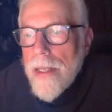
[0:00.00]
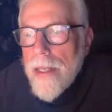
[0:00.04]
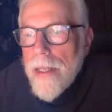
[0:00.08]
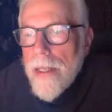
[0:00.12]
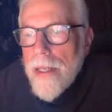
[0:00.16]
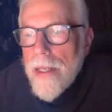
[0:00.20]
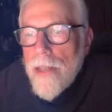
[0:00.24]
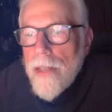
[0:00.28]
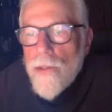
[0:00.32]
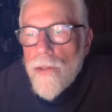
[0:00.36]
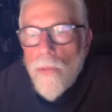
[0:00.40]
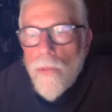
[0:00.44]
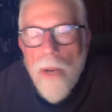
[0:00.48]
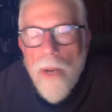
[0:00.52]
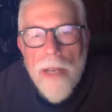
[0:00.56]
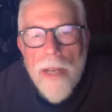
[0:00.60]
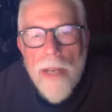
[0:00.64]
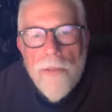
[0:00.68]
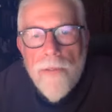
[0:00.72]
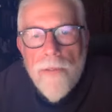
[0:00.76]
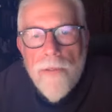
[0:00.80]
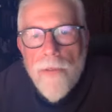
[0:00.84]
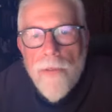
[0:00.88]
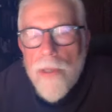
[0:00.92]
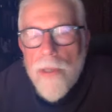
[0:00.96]
his
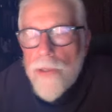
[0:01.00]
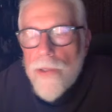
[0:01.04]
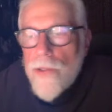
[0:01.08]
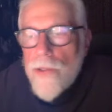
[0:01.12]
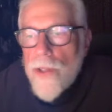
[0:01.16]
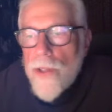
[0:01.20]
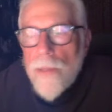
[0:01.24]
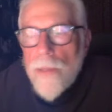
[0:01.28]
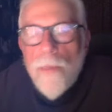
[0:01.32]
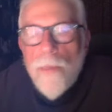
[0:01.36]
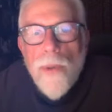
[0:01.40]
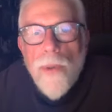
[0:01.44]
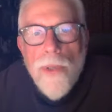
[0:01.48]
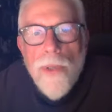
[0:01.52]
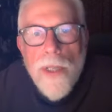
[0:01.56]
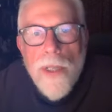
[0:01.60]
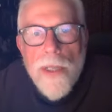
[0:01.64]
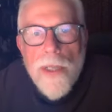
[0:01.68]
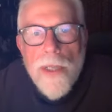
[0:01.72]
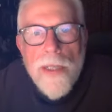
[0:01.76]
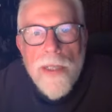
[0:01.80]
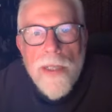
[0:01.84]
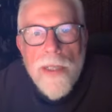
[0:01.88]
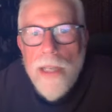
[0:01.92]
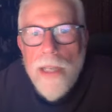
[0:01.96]
wife was the Buddha
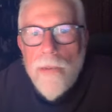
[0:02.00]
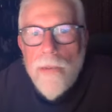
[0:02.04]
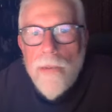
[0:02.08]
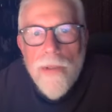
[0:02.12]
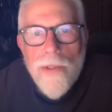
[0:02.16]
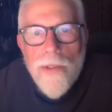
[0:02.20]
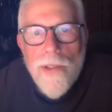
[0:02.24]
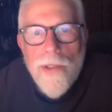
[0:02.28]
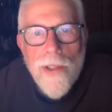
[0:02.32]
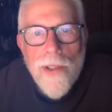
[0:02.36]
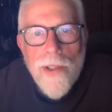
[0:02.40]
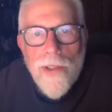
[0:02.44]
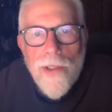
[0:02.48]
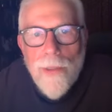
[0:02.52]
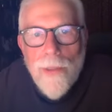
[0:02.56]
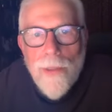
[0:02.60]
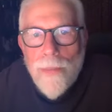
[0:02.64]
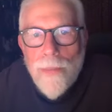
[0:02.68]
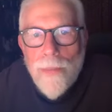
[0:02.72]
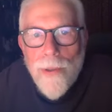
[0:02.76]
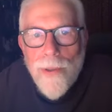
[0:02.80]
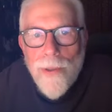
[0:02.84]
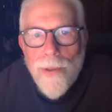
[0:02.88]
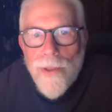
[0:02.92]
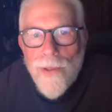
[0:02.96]
and he was just the
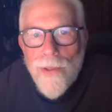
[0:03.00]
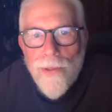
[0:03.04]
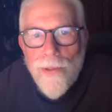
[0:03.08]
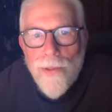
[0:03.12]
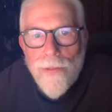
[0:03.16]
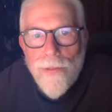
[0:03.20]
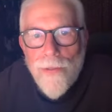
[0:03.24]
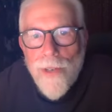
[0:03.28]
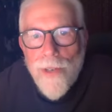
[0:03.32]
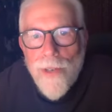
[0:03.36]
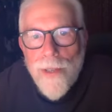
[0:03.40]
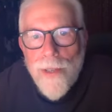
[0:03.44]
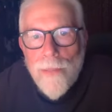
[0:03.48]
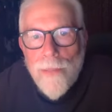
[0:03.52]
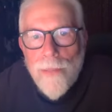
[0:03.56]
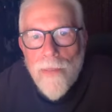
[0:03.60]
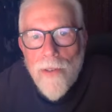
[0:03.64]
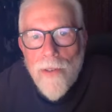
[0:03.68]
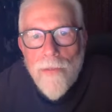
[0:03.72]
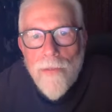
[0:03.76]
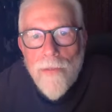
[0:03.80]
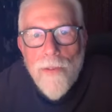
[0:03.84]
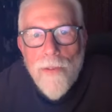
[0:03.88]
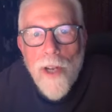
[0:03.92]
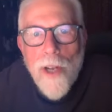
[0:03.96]
Buddha's
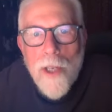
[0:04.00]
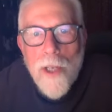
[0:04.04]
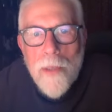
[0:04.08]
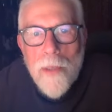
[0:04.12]
front